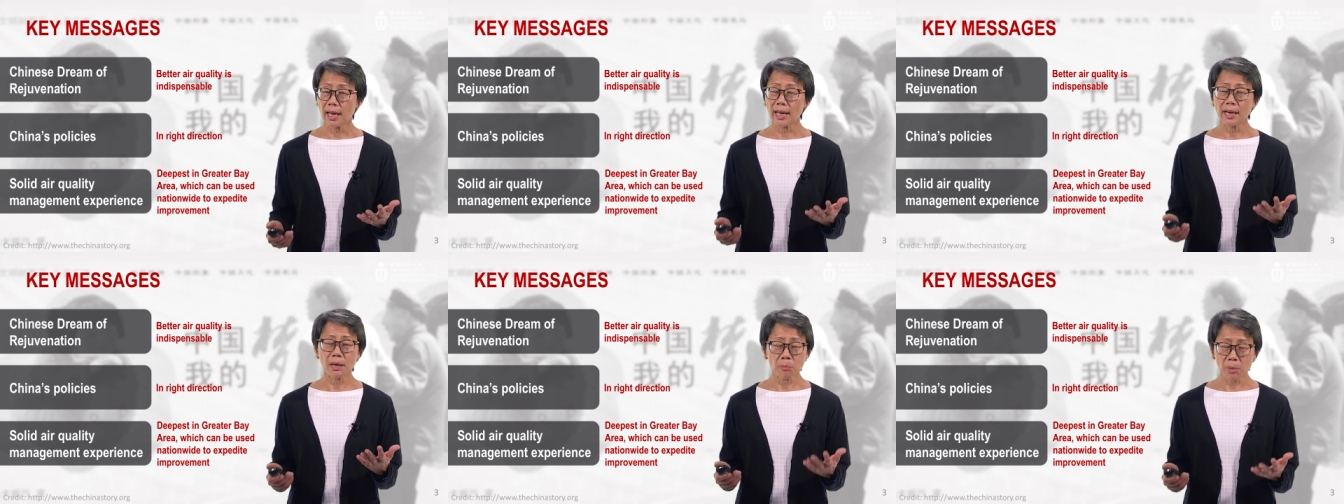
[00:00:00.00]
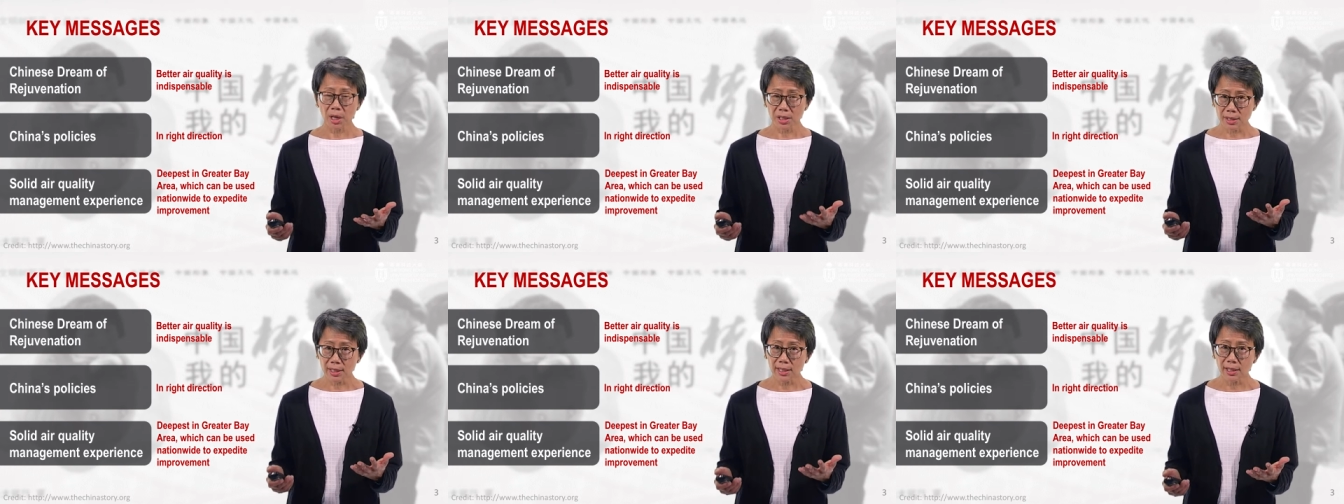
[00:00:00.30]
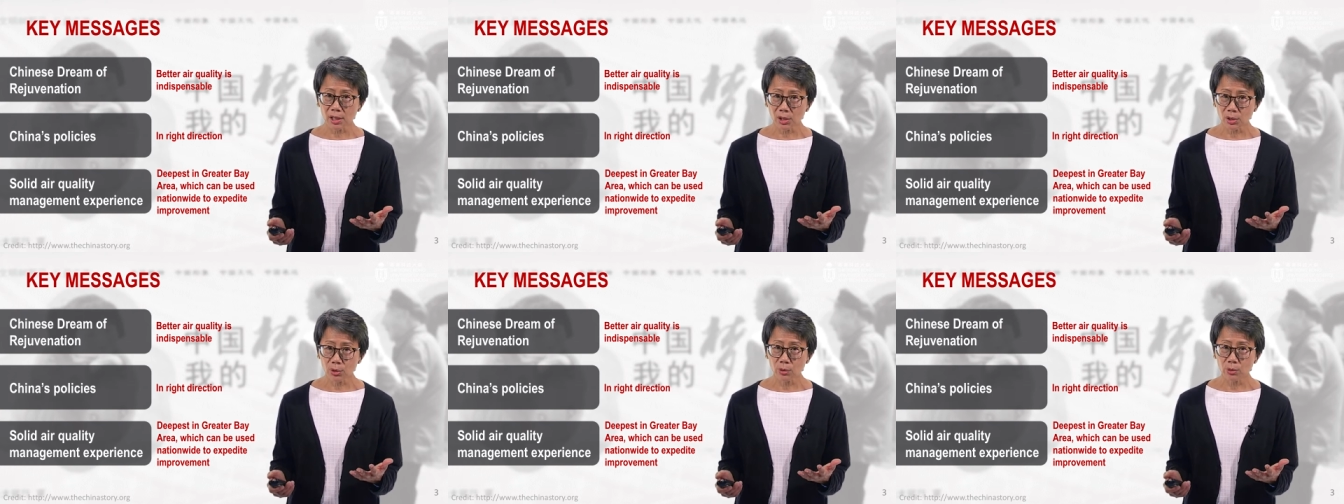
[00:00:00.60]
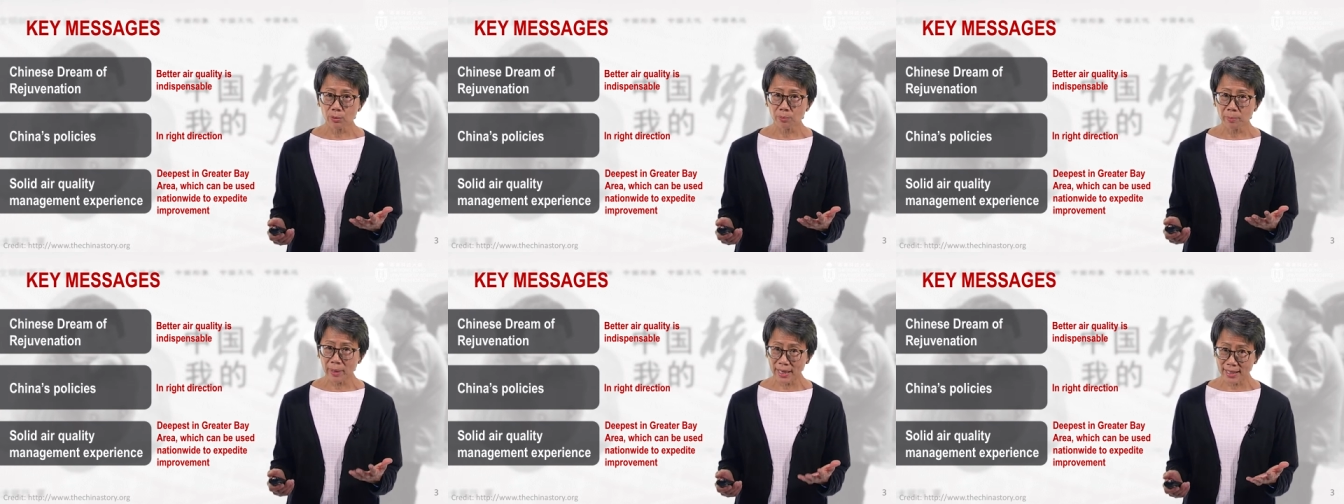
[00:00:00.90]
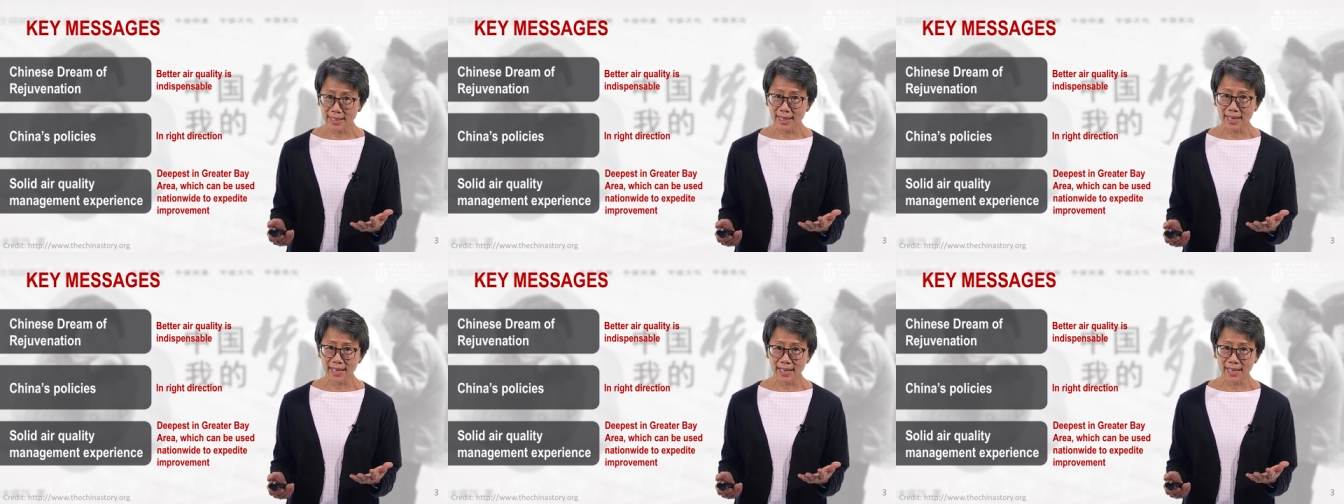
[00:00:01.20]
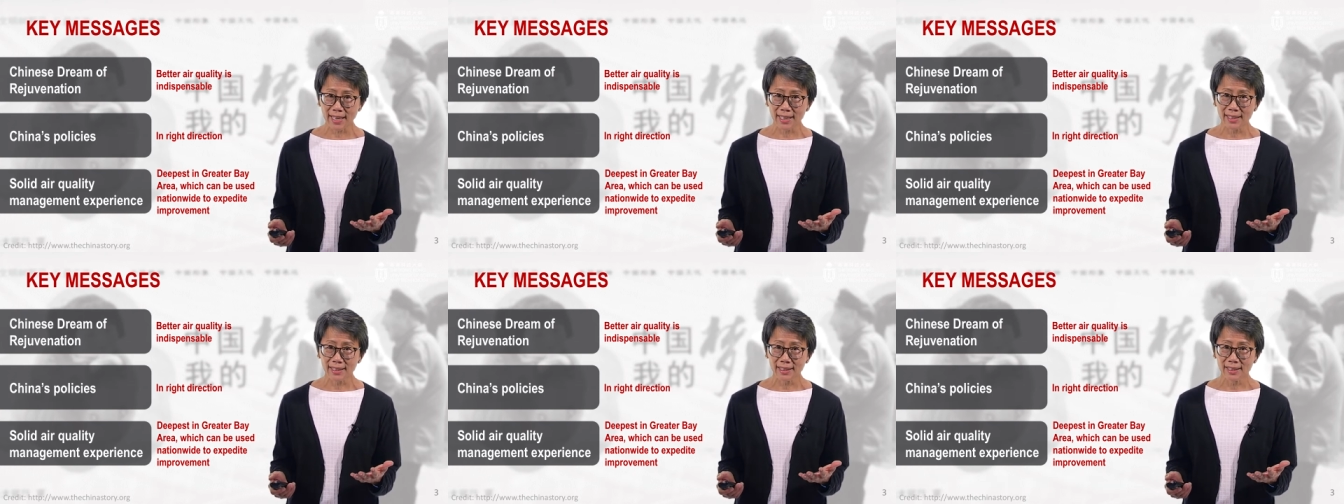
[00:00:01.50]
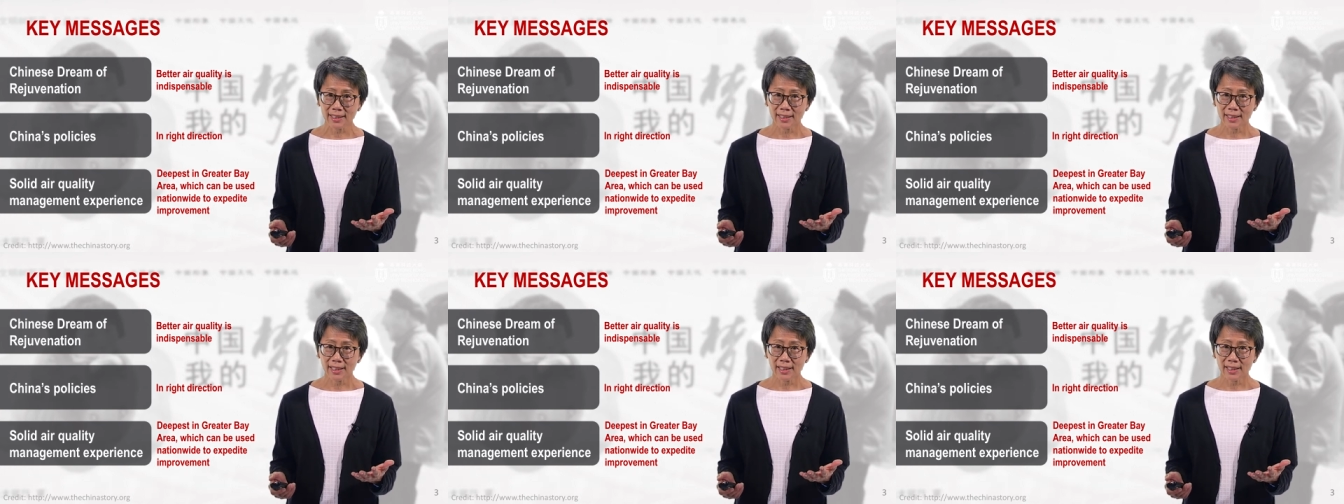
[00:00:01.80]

and it must include better air.